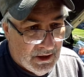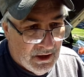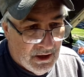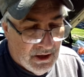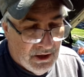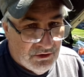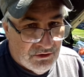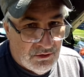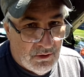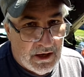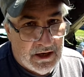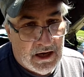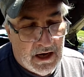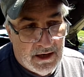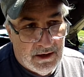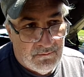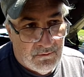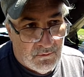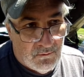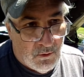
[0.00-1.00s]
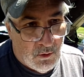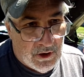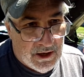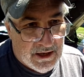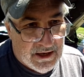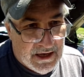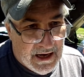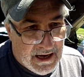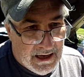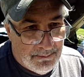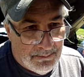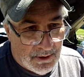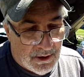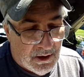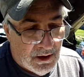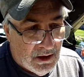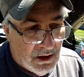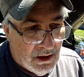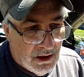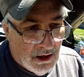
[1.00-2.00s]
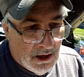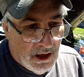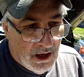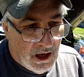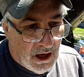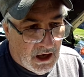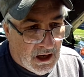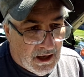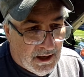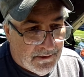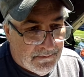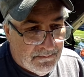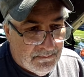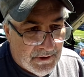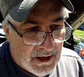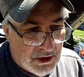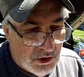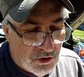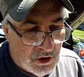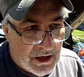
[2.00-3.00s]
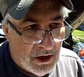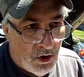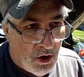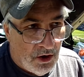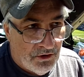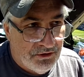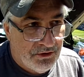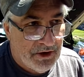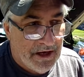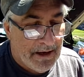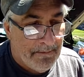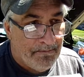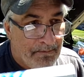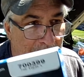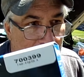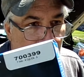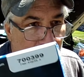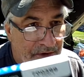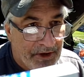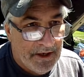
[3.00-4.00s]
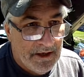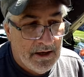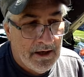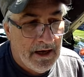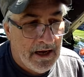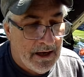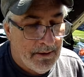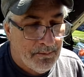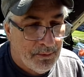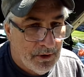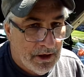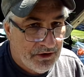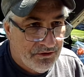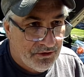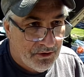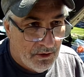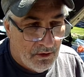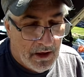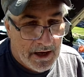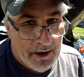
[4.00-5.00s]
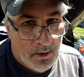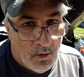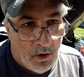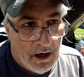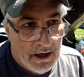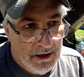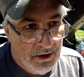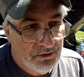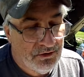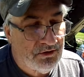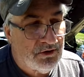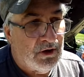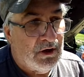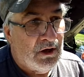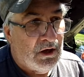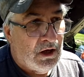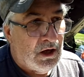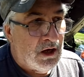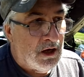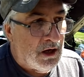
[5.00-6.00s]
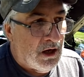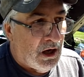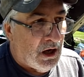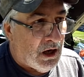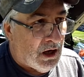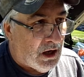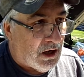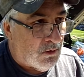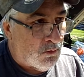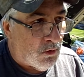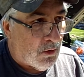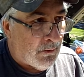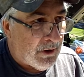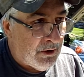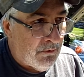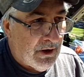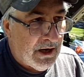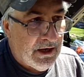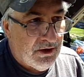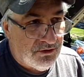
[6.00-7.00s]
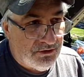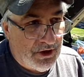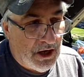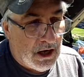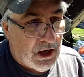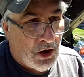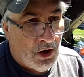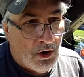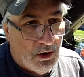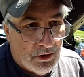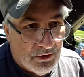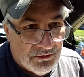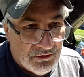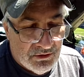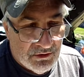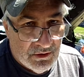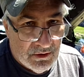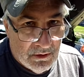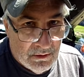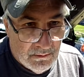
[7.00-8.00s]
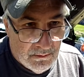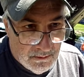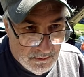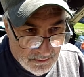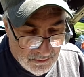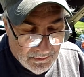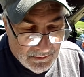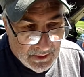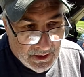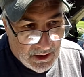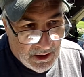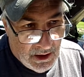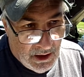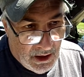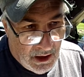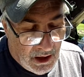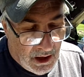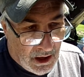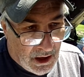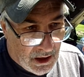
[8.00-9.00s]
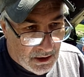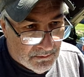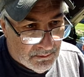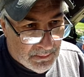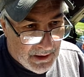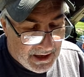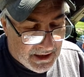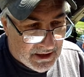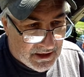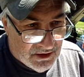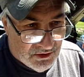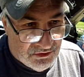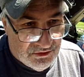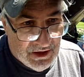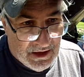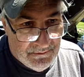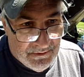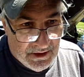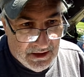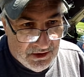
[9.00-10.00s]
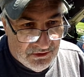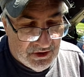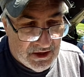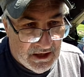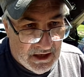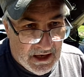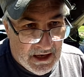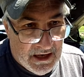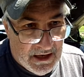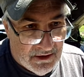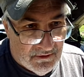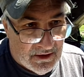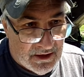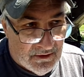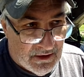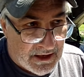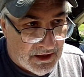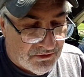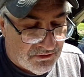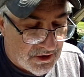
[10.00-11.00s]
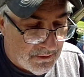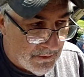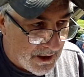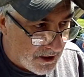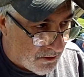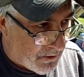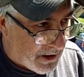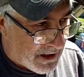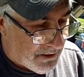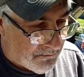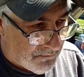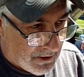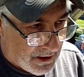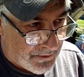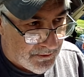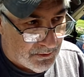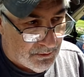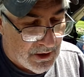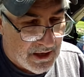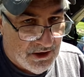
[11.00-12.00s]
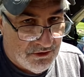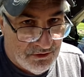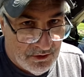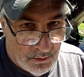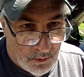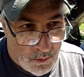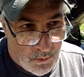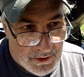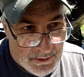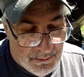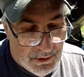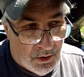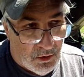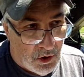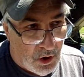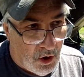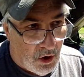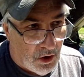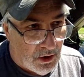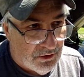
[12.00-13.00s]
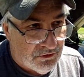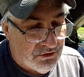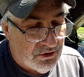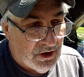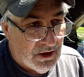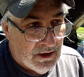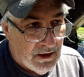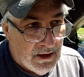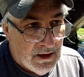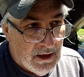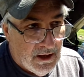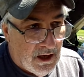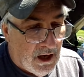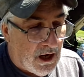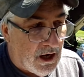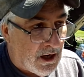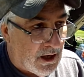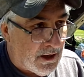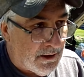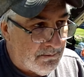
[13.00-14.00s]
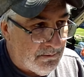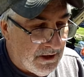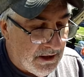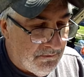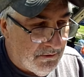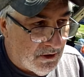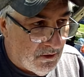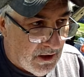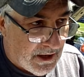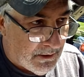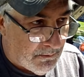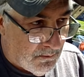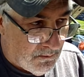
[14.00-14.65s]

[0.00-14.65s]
So I kind of avoided Napa. And you could also get Belden and Prestolite wires. When we ran stock cars back in the 70s and the 80s, like I said, my grandfather raced, and when we built cars, even like